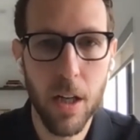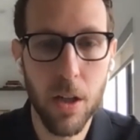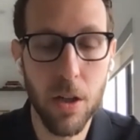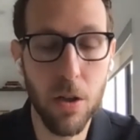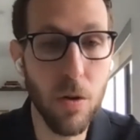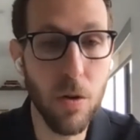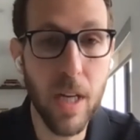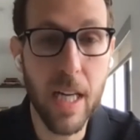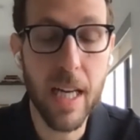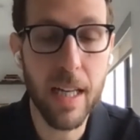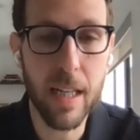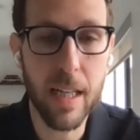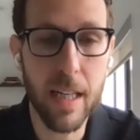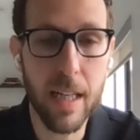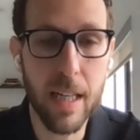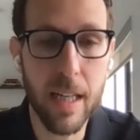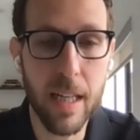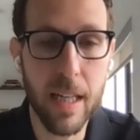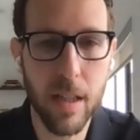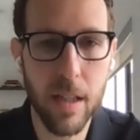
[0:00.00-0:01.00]
you can't
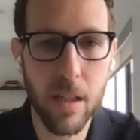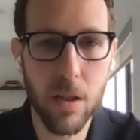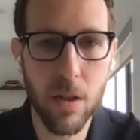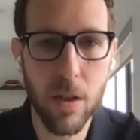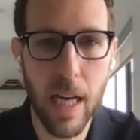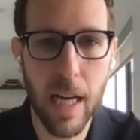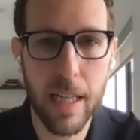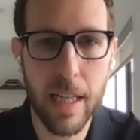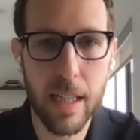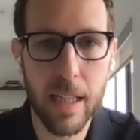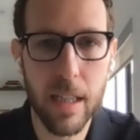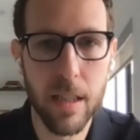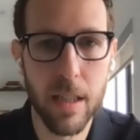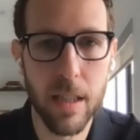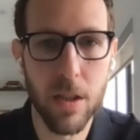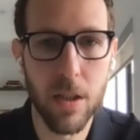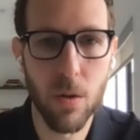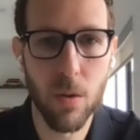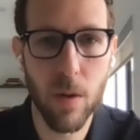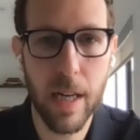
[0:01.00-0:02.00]
easily do that in a
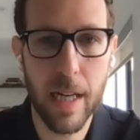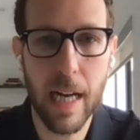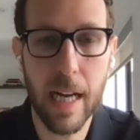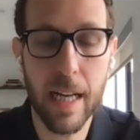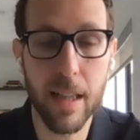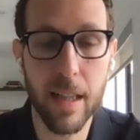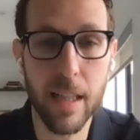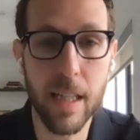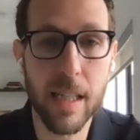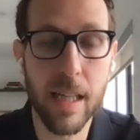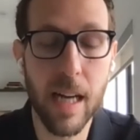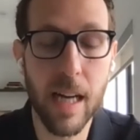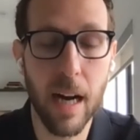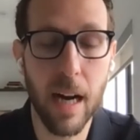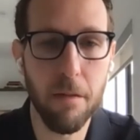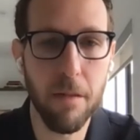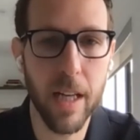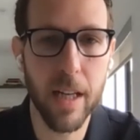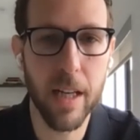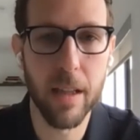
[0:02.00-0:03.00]
digital way, at least
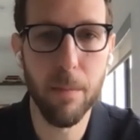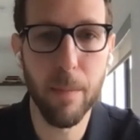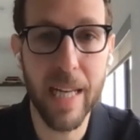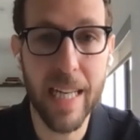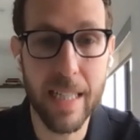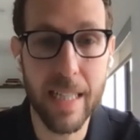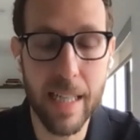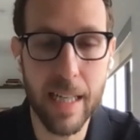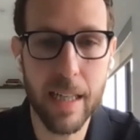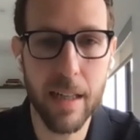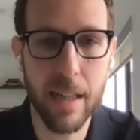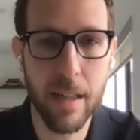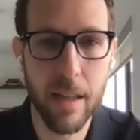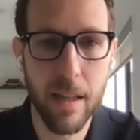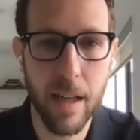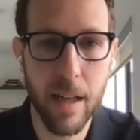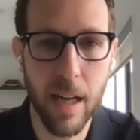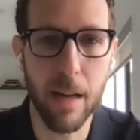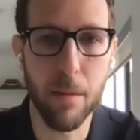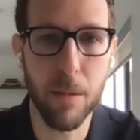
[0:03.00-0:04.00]
not via the mandated
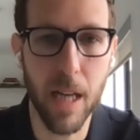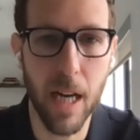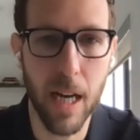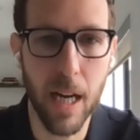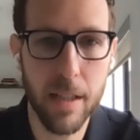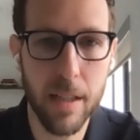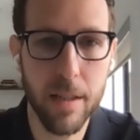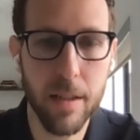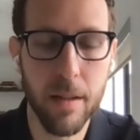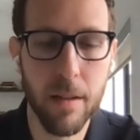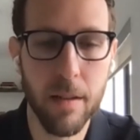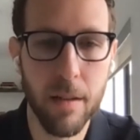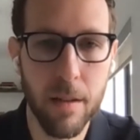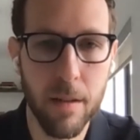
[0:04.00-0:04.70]
APIs.